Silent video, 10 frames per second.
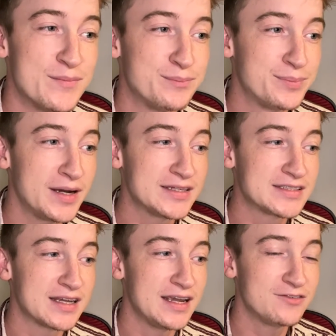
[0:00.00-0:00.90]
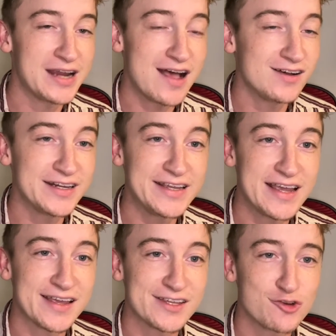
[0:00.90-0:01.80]
But in reality,
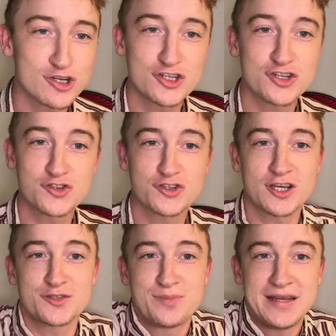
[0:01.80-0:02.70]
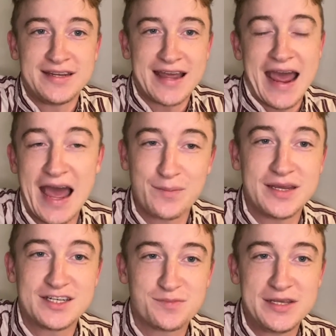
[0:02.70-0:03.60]
you just, just just be
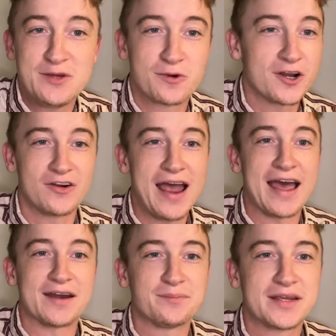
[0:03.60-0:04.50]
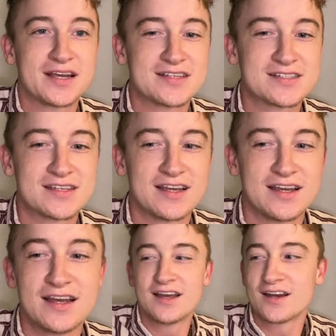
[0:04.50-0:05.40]
happy to be where you're at because
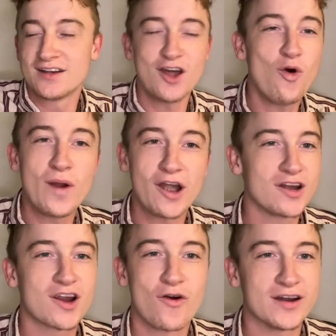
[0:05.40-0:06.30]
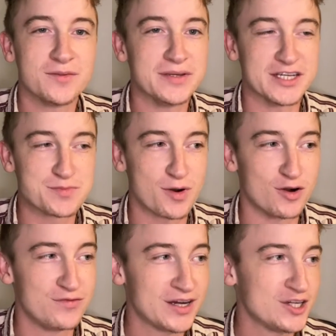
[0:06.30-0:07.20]
nowhere you're going to be is perfect.